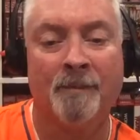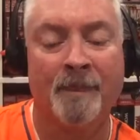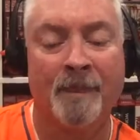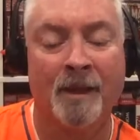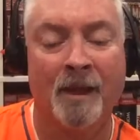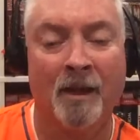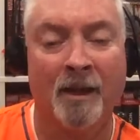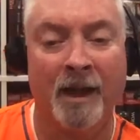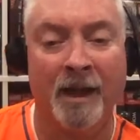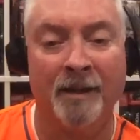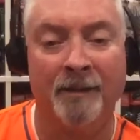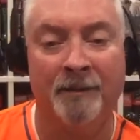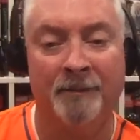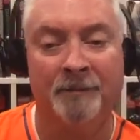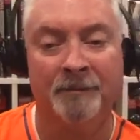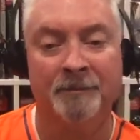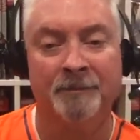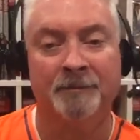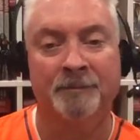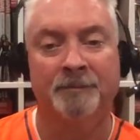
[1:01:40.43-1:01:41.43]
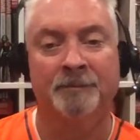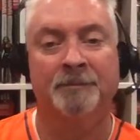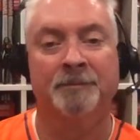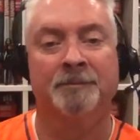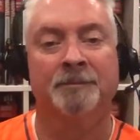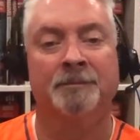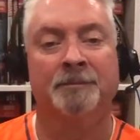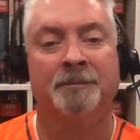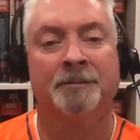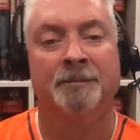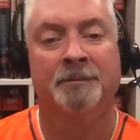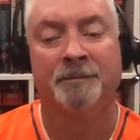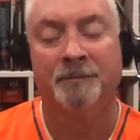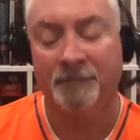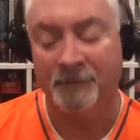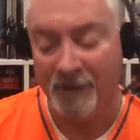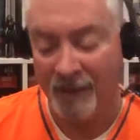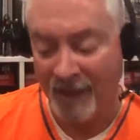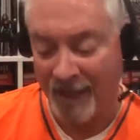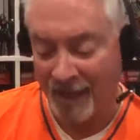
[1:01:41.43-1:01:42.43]
Okay. Like,
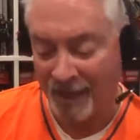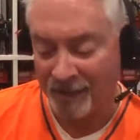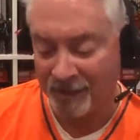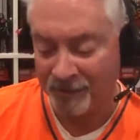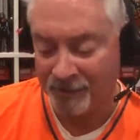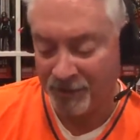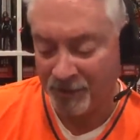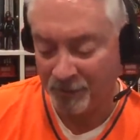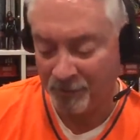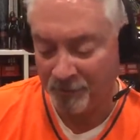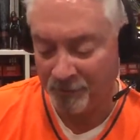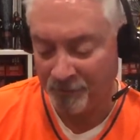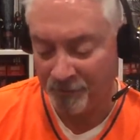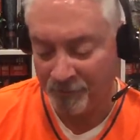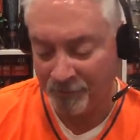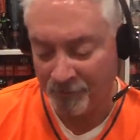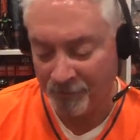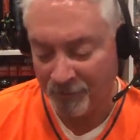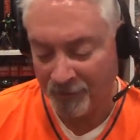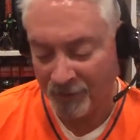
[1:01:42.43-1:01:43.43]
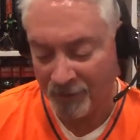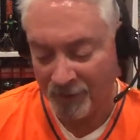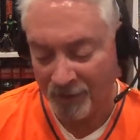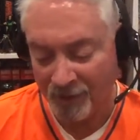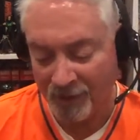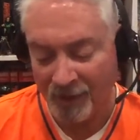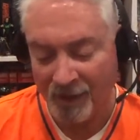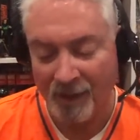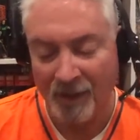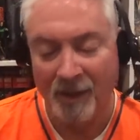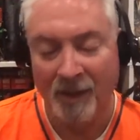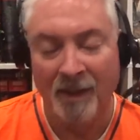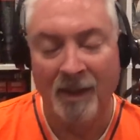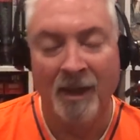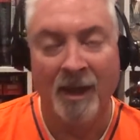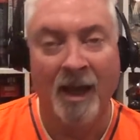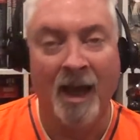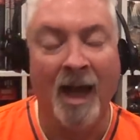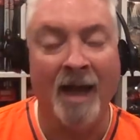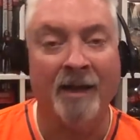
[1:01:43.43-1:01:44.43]
yeah. Do do?
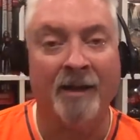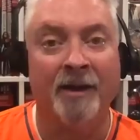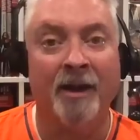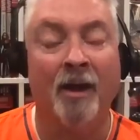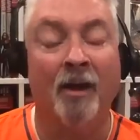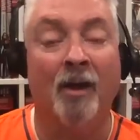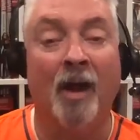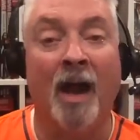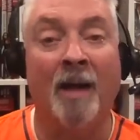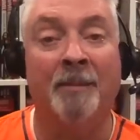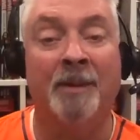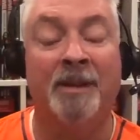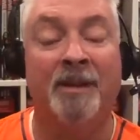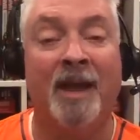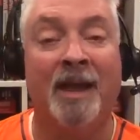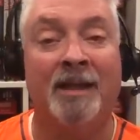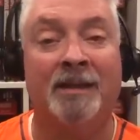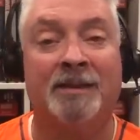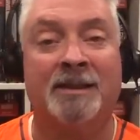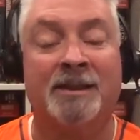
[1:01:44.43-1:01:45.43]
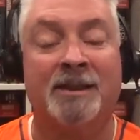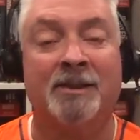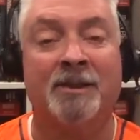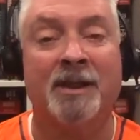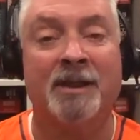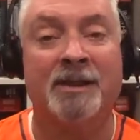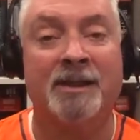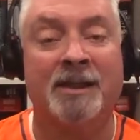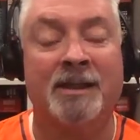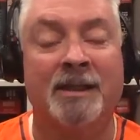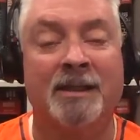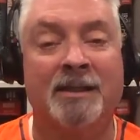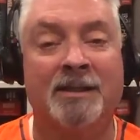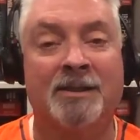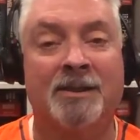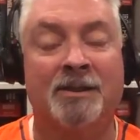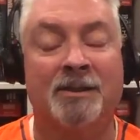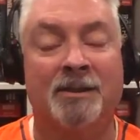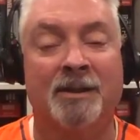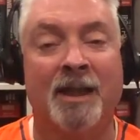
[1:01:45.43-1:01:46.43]
I don't know. I mean, that seriously, to,
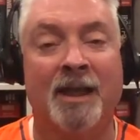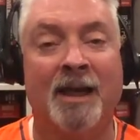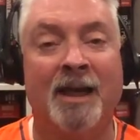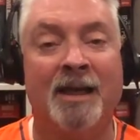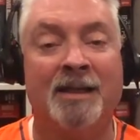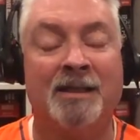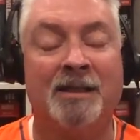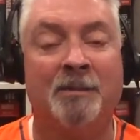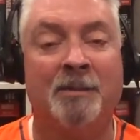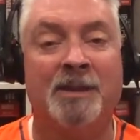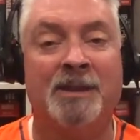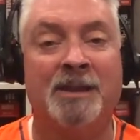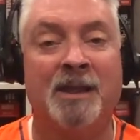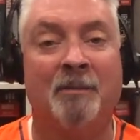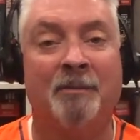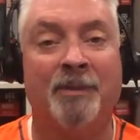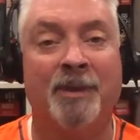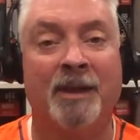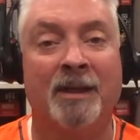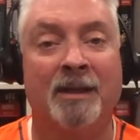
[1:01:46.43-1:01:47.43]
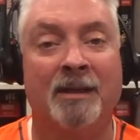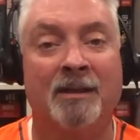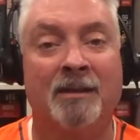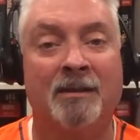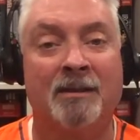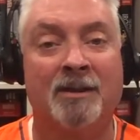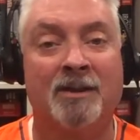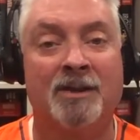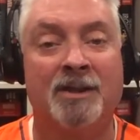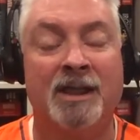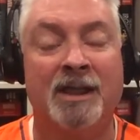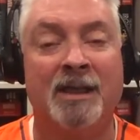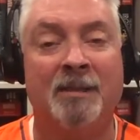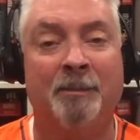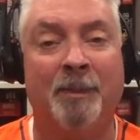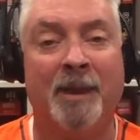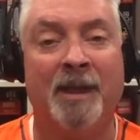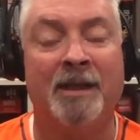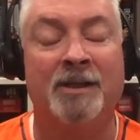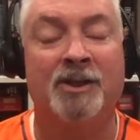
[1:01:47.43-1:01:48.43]
that has to be something deep
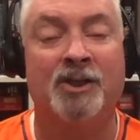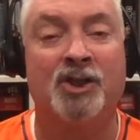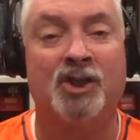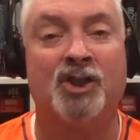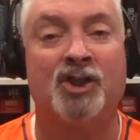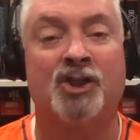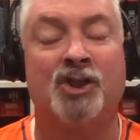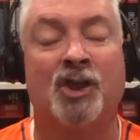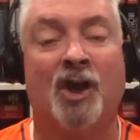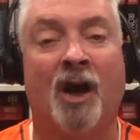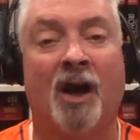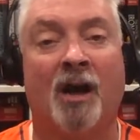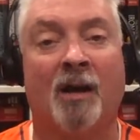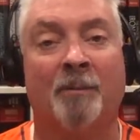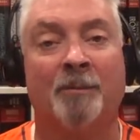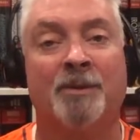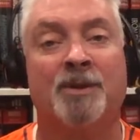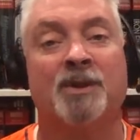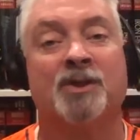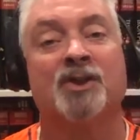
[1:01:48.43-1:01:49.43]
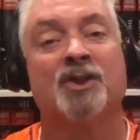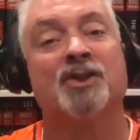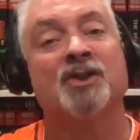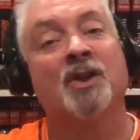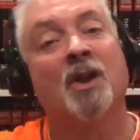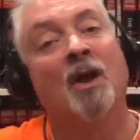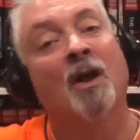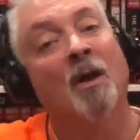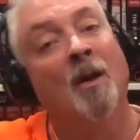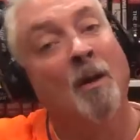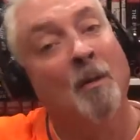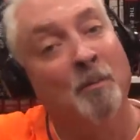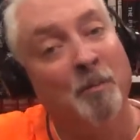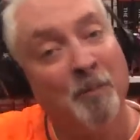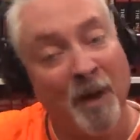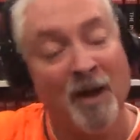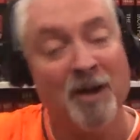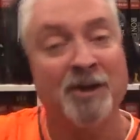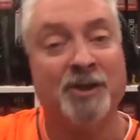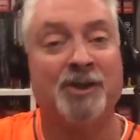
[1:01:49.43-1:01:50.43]
and sharp to just
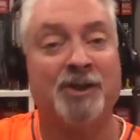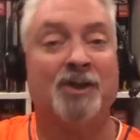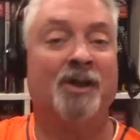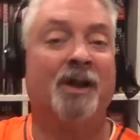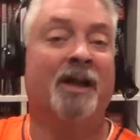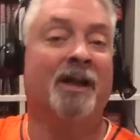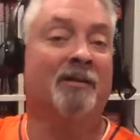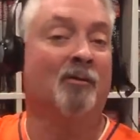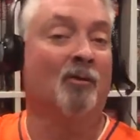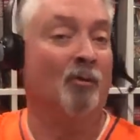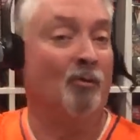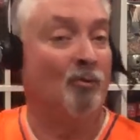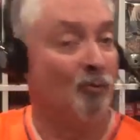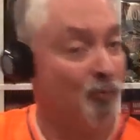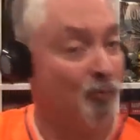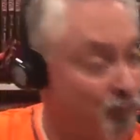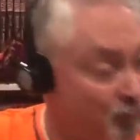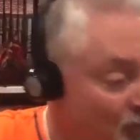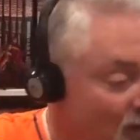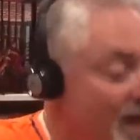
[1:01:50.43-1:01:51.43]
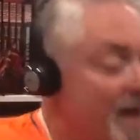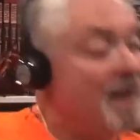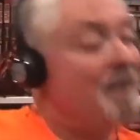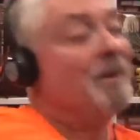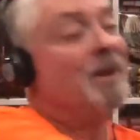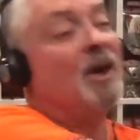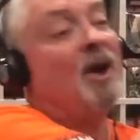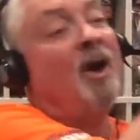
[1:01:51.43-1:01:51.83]
puncture and ram it all